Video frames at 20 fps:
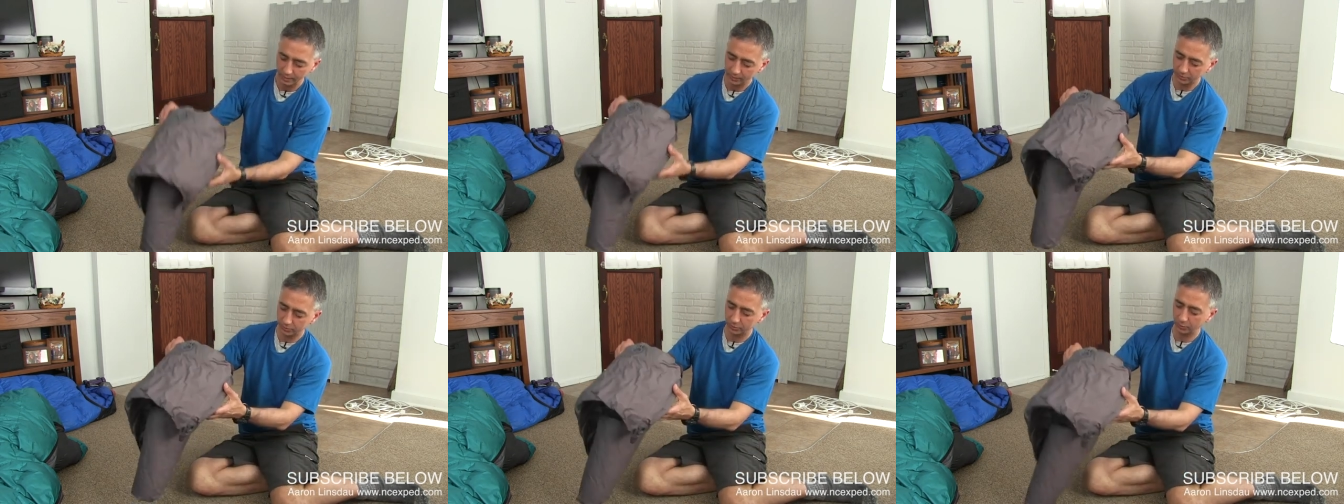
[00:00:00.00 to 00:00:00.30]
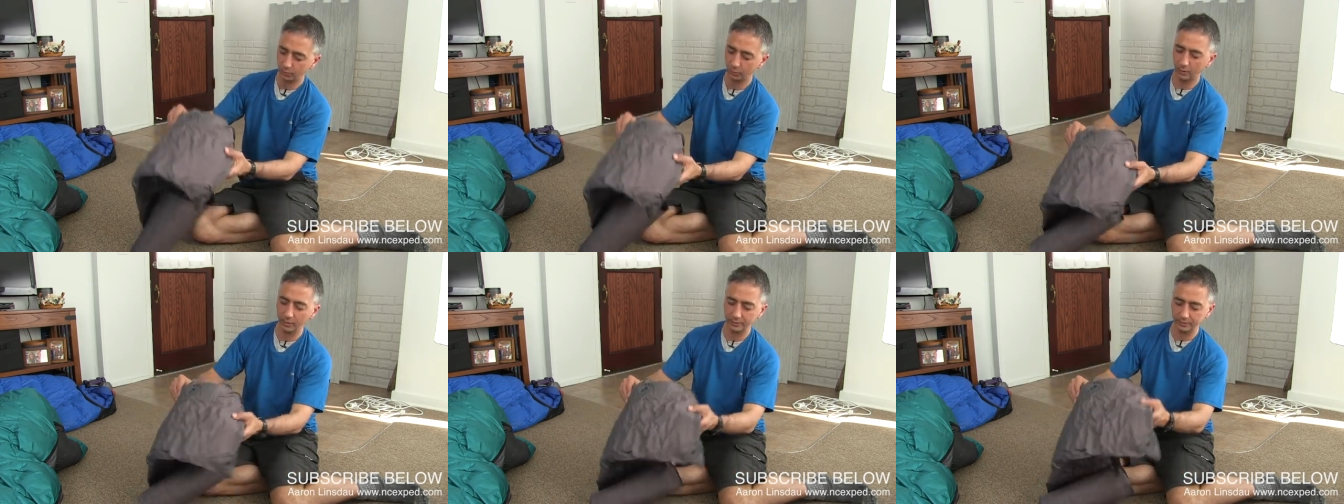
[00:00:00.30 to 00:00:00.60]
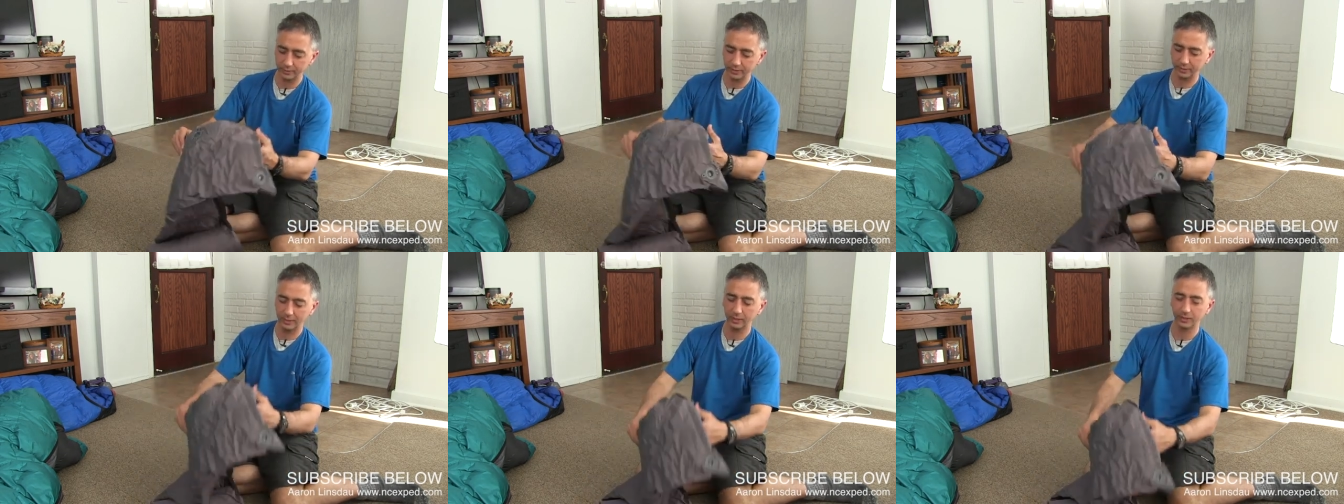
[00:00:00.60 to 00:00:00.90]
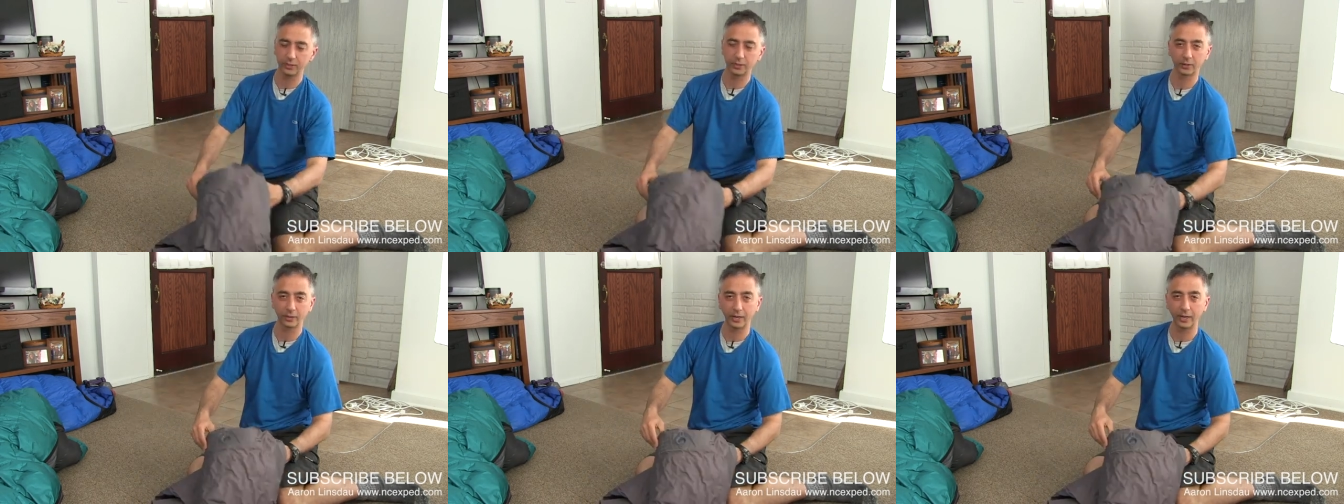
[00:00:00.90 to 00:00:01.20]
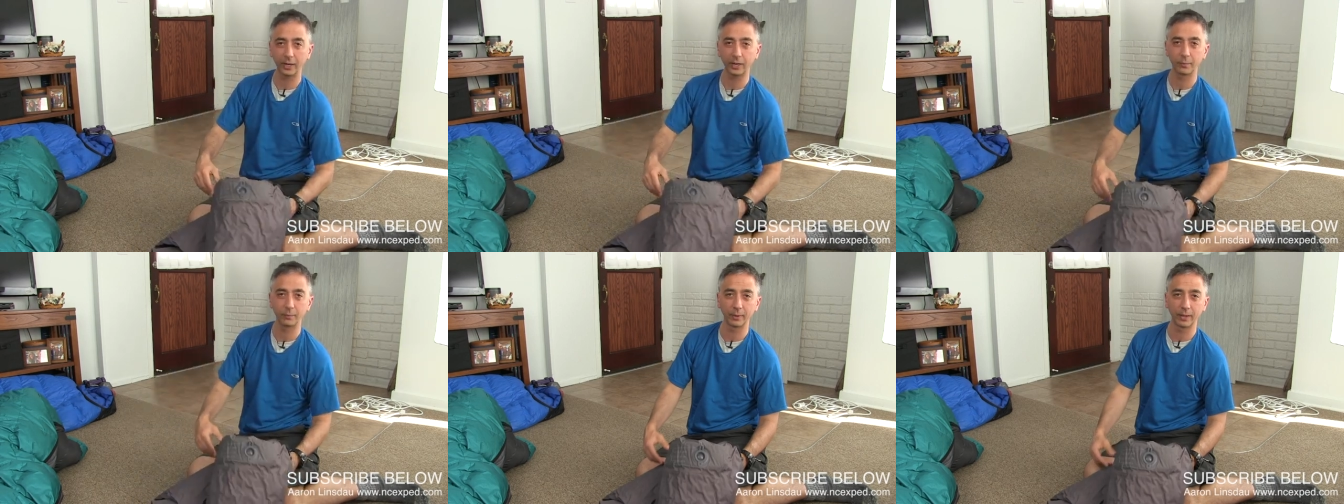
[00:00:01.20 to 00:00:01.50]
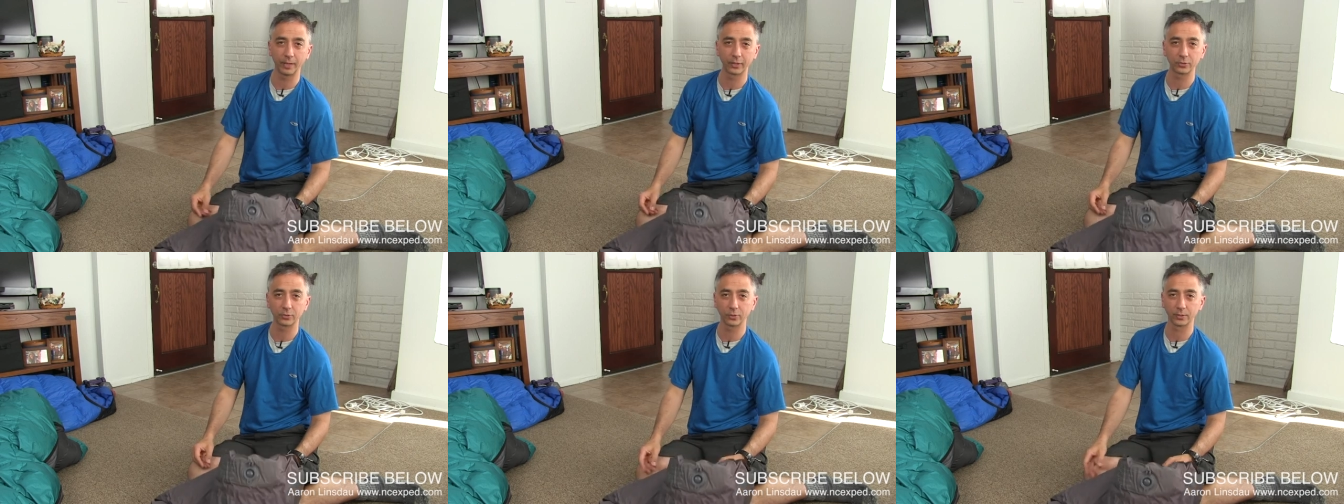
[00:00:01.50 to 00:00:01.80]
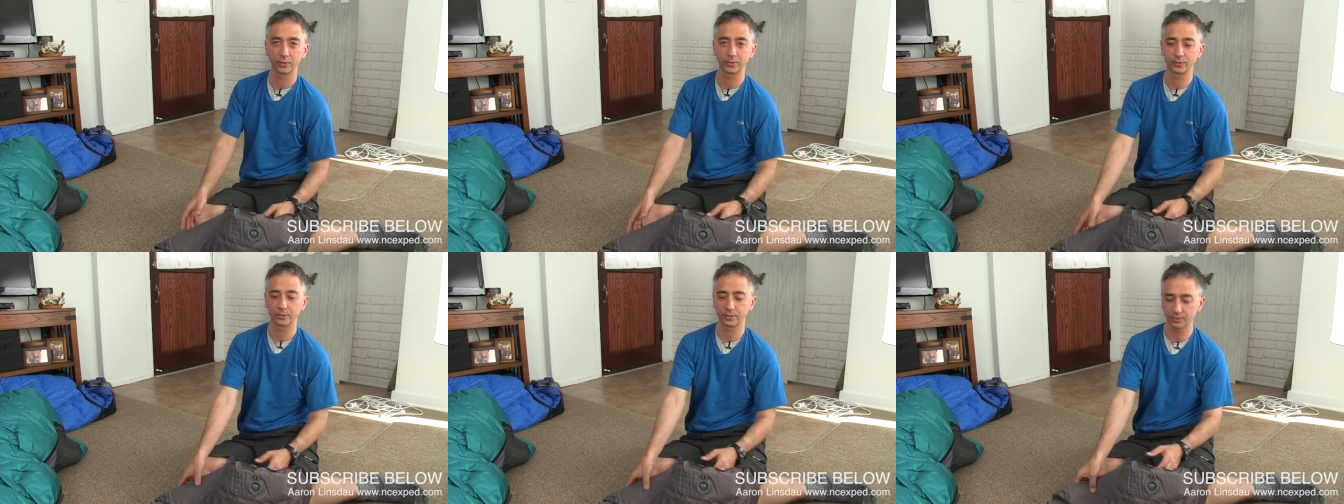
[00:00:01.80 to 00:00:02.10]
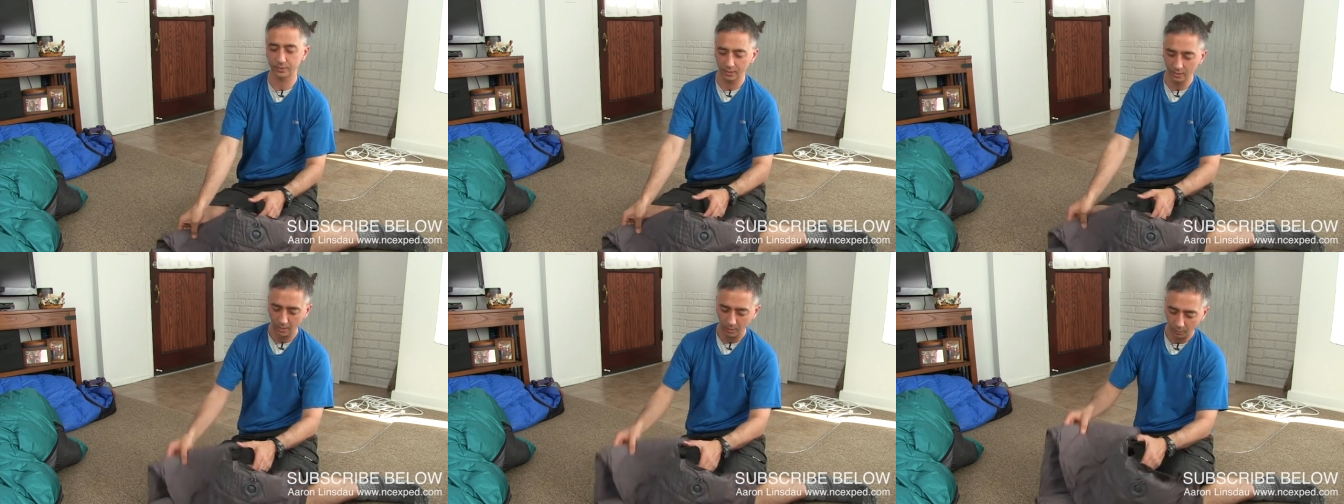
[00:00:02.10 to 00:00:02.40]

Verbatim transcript: is you want to get your air mattress,